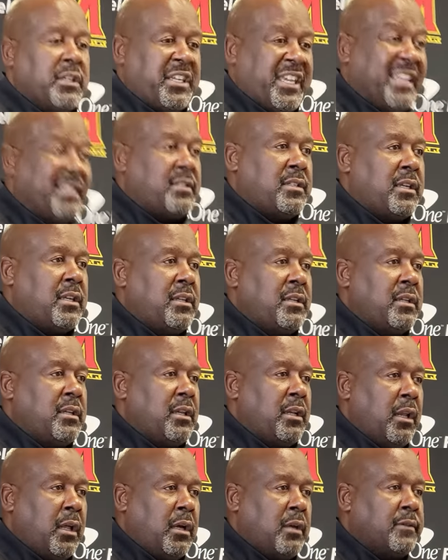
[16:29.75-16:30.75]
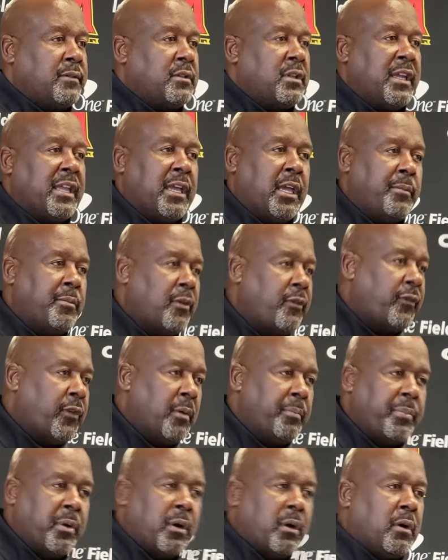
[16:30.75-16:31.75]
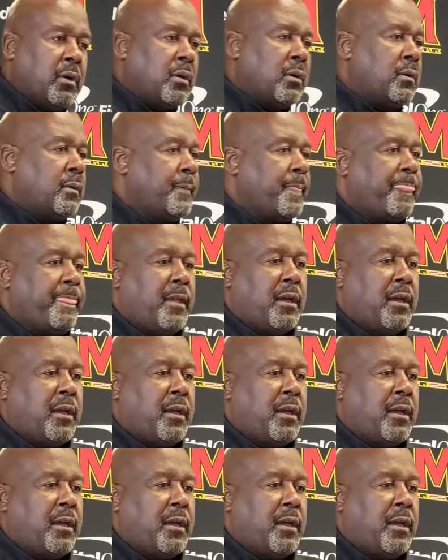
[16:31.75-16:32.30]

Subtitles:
gets it. He loves the game of football.